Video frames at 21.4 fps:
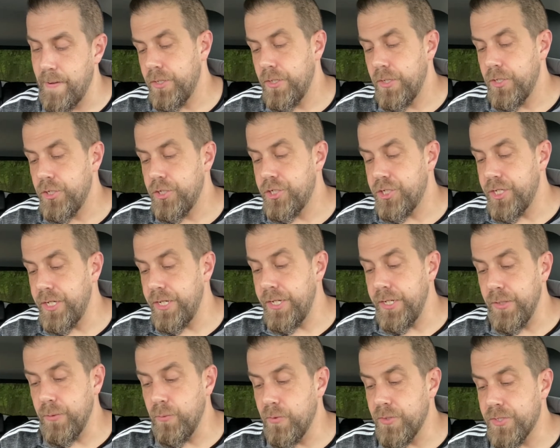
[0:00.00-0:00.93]

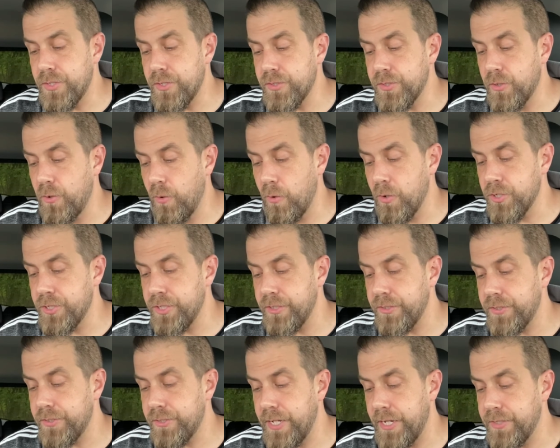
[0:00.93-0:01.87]
She was as
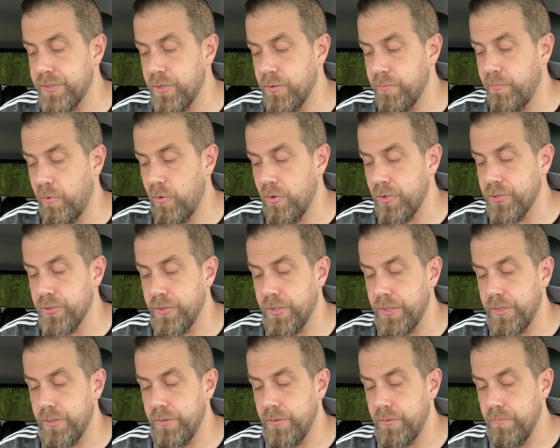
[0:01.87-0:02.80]
gorgeous as her portrait,
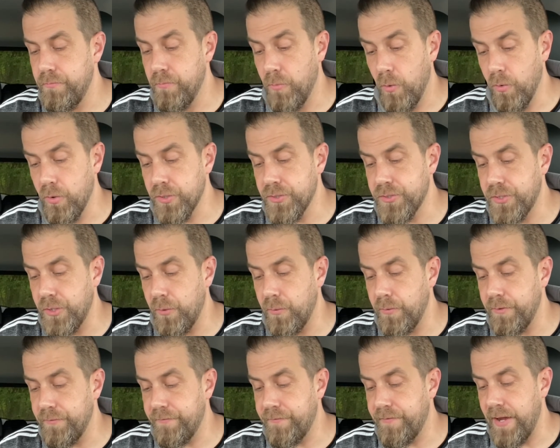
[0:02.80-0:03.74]
more so,
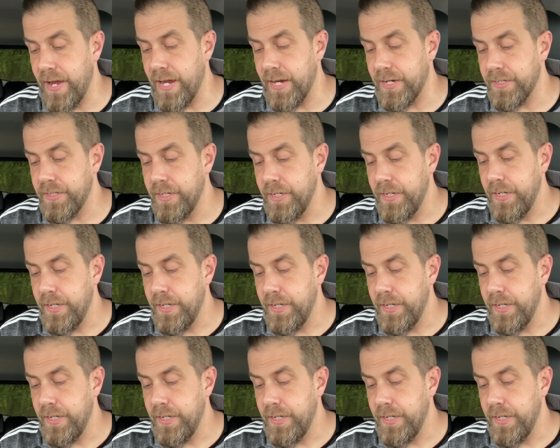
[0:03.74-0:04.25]
in fact,